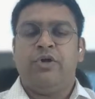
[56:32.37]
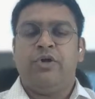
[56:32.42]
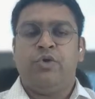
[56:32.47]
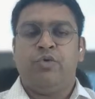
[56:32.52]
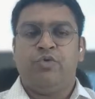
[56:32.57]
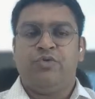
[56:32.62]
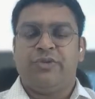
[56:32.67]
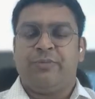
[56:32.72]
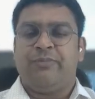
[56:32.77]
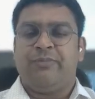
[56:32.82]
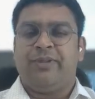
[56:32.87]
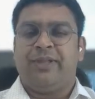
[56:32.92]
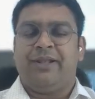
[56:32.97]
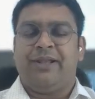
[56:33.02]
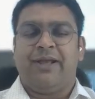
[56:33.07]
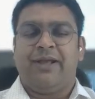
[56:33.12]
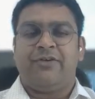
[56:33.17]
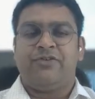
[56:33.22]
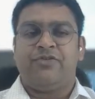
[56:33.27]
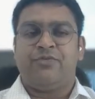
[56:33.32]
to something
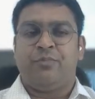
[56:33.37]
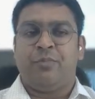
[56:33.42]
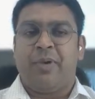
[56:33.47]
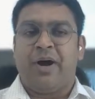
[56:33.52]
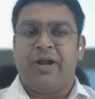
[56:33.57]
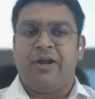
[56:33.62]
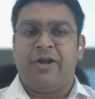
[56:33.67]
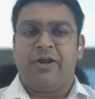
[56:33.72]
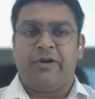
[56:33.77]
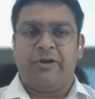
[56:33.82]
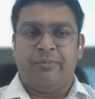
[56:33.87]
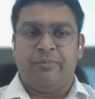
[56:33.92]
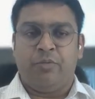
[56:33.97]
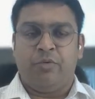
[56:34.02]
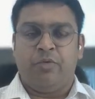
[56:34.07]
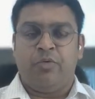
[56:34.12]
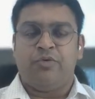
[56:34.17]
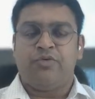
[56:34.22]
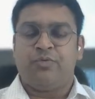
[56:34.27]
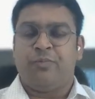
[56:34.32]
like a smart
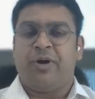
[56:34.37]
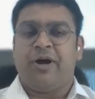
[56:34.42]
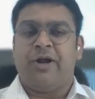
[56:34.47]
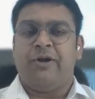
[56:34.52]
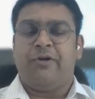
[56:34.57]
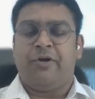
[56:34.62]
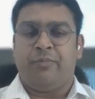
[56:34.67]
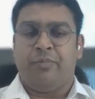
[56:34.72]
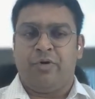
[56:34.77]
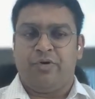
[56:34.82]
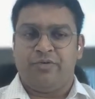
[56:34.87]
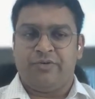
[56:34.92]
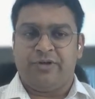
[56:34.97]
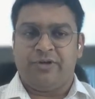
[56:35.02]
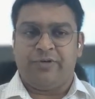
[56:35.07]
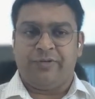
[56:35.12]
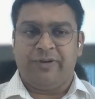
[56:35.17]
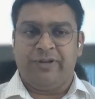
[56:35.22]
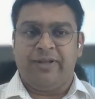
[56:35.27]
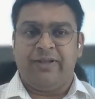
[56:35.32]
repo, smart
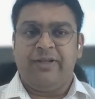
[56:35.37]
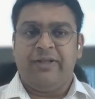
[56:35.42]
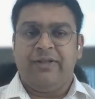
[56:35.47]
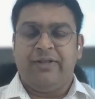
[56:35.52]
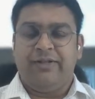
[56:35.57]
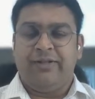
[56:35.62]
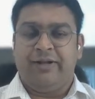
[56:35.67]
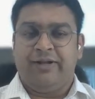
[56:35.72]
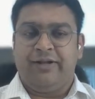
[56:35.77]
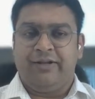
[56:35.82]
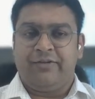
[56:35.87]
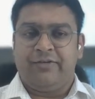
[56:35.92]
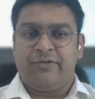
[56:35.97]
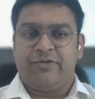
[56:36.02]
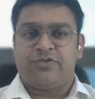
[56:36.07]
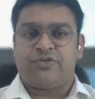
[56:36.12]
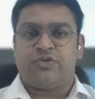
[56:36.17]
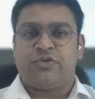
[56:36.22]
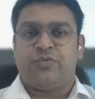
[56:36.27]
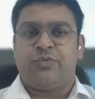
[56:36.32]
repository that
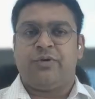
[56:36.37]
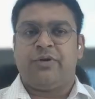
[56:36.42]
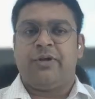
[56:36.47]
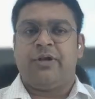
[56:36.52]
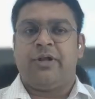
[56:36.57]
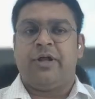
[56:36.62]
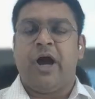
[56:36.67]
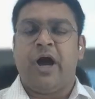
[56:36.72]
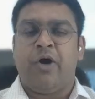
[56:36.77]
exists over here.